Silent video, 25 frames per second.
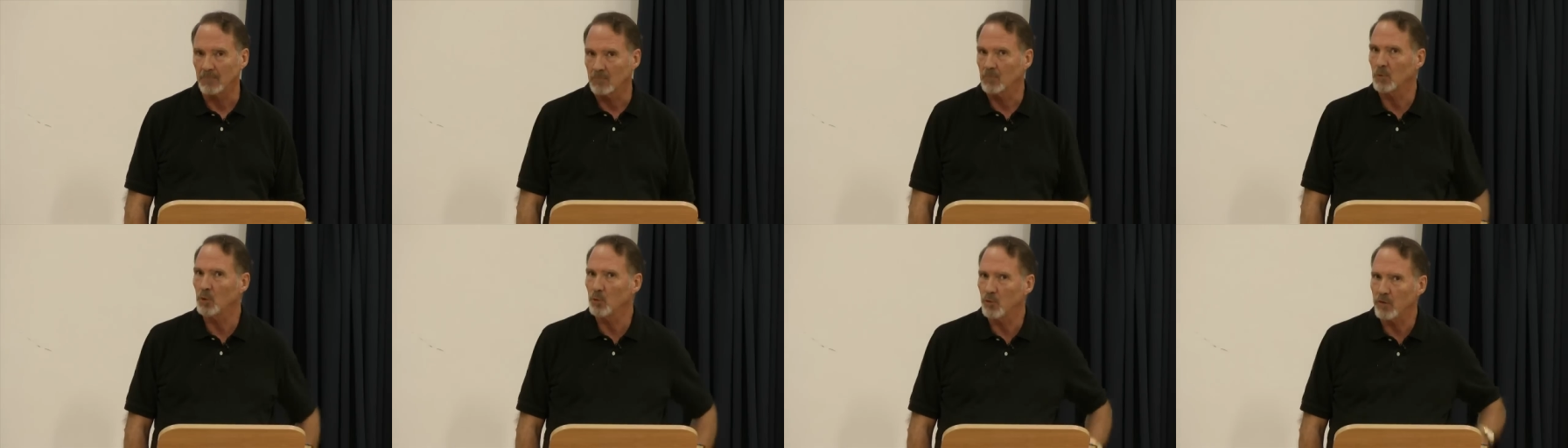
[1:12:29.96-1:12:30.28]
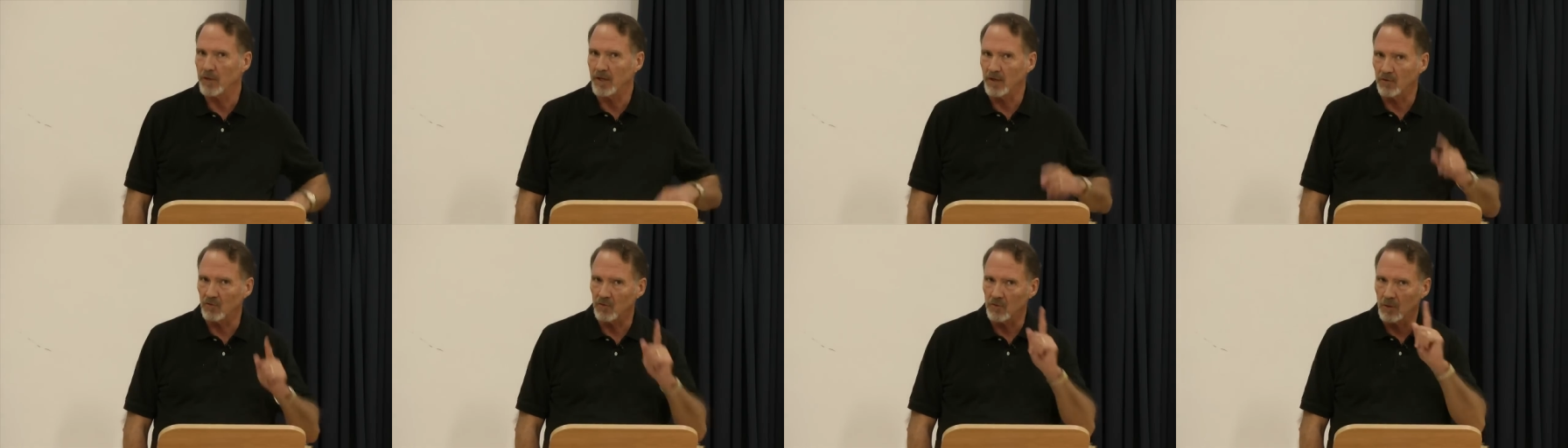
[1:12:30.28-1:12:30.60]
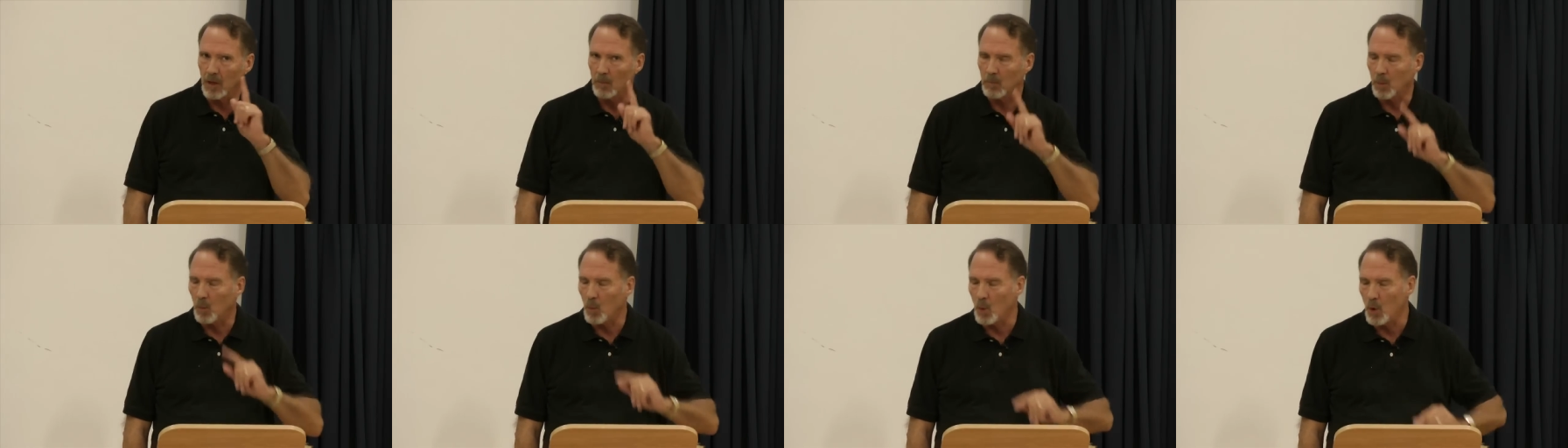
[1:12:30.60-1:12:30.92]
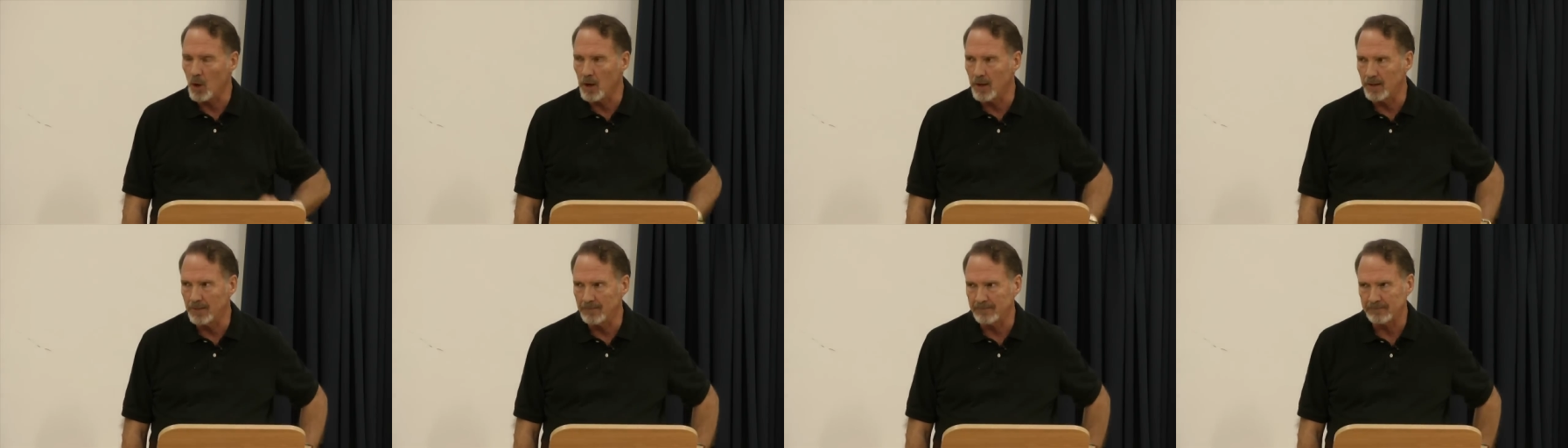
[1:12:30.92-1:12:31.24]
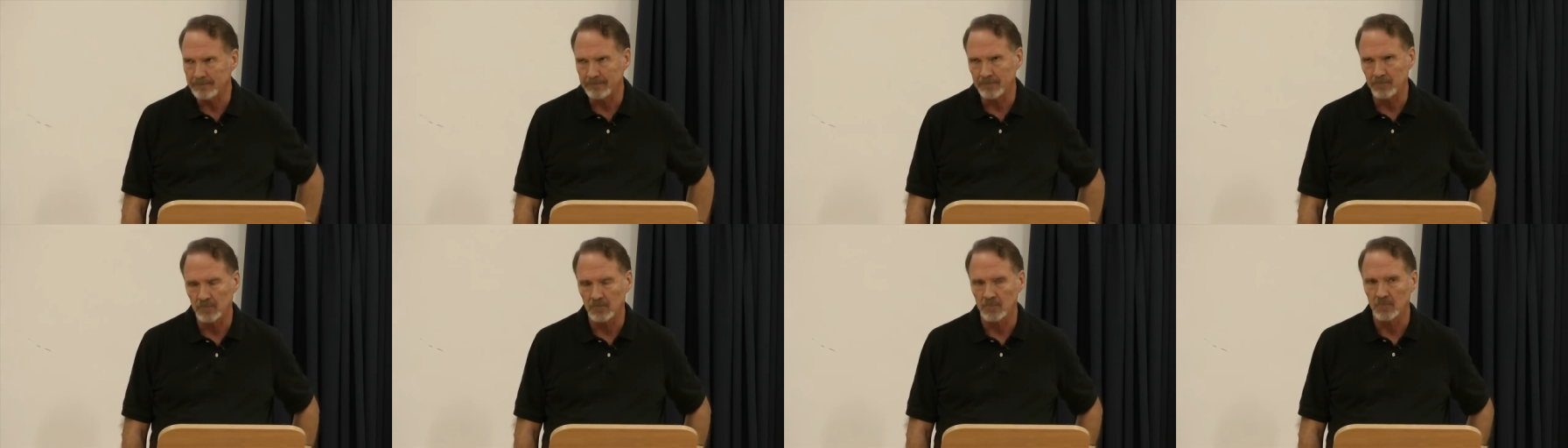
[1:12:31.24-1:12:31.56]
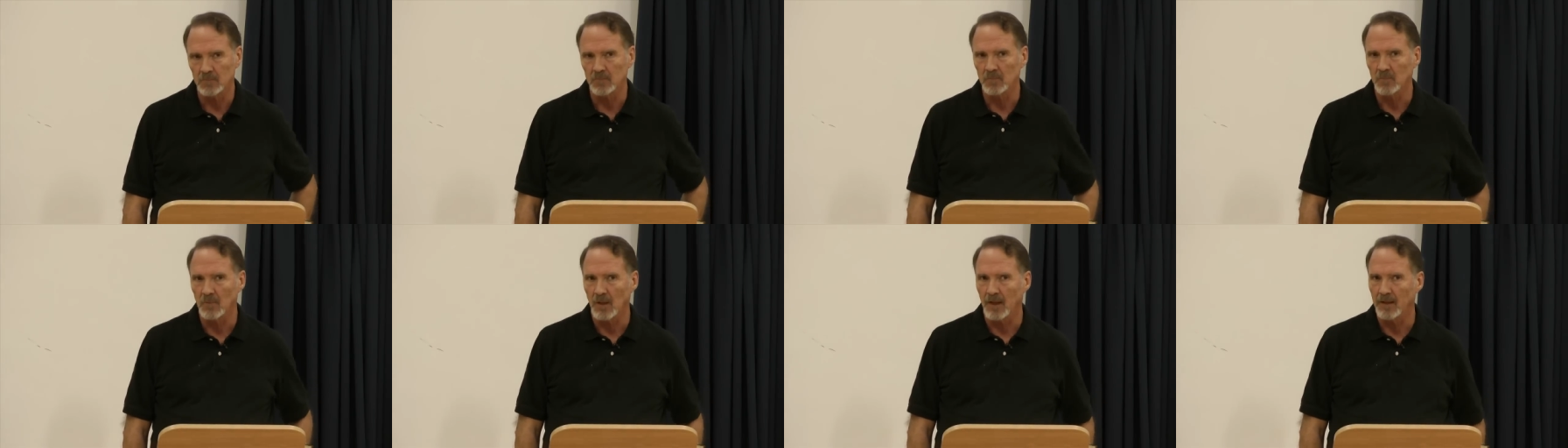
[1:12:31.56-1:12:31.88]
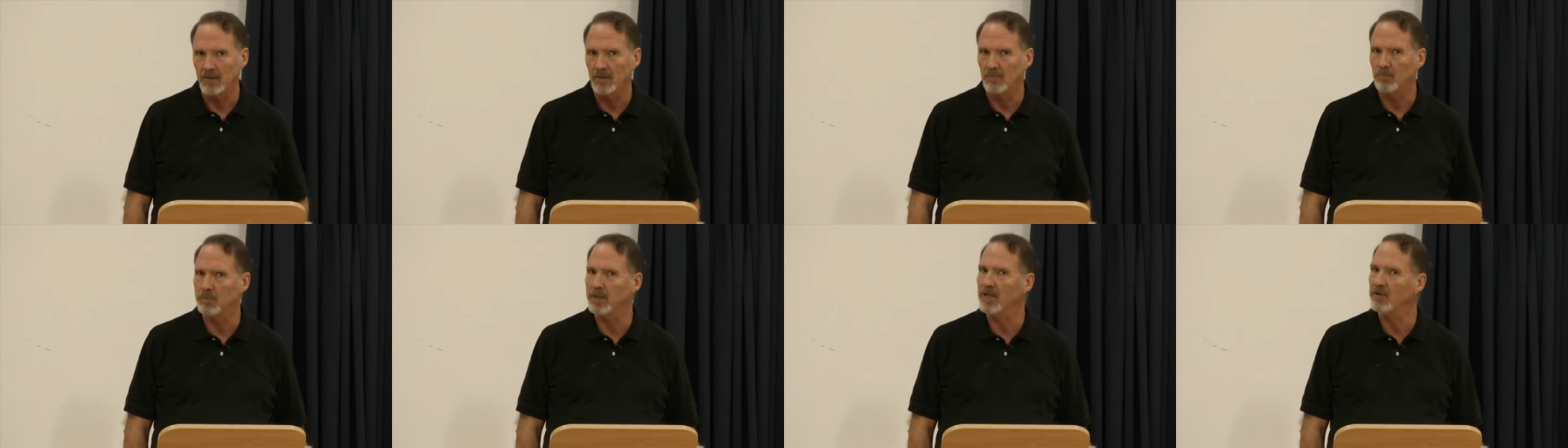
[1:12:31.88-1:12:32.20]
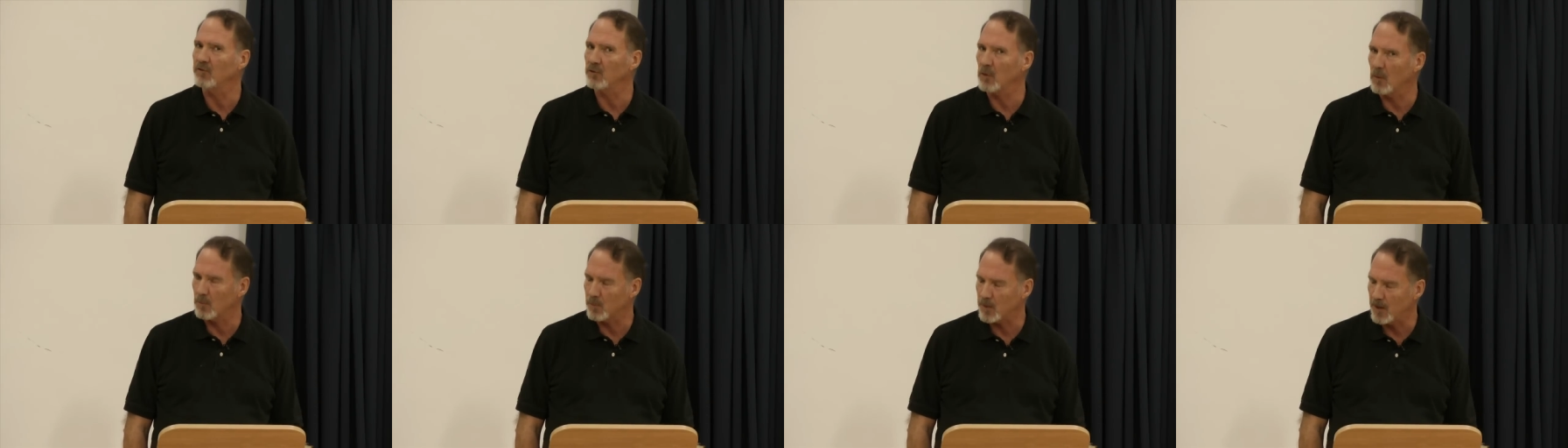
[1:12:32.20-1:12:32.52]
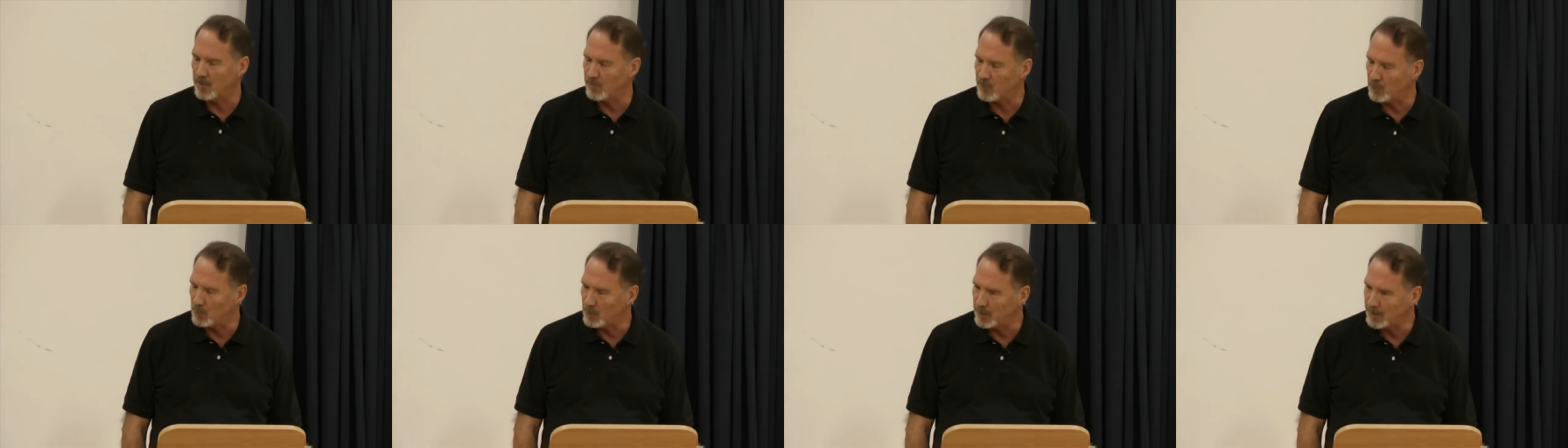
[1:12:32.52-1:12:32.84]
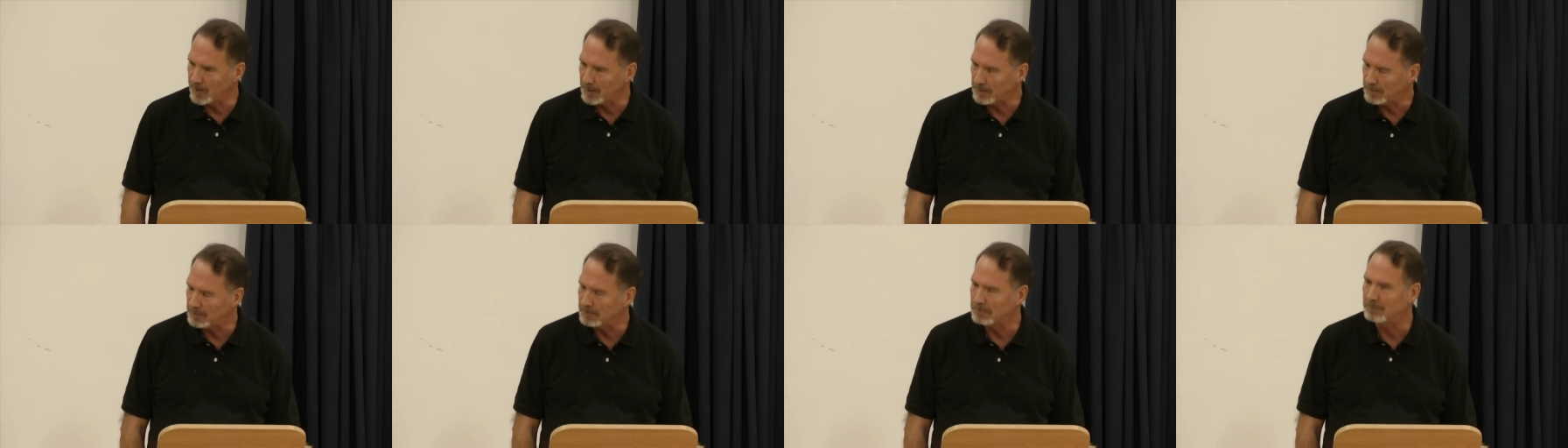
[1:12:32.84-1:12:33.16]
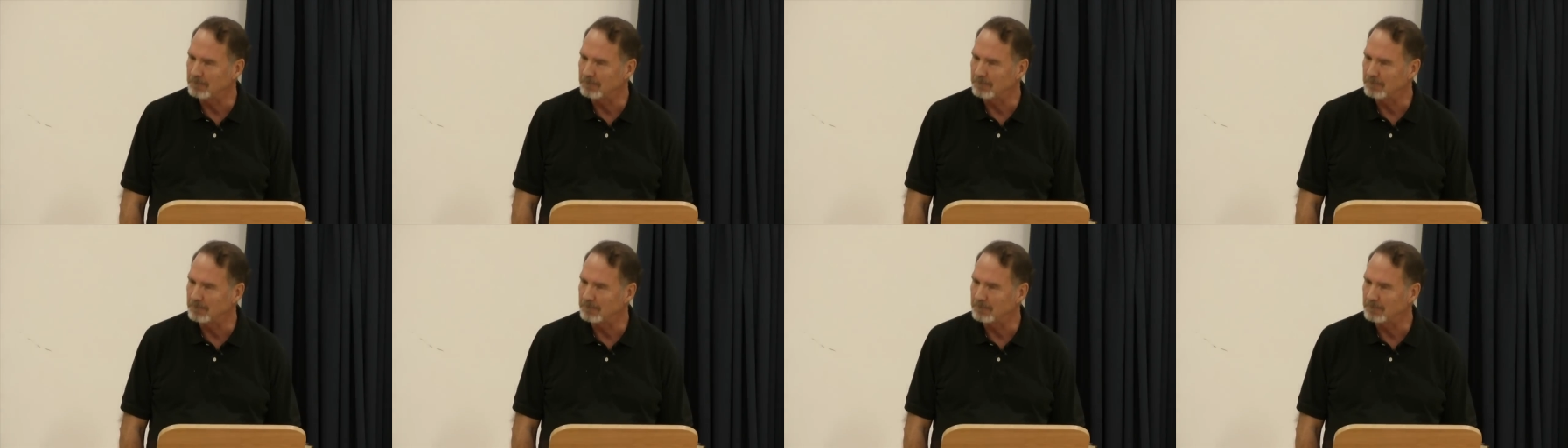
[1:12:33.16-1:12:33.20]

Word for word: two things. Number one, please don't pray for me.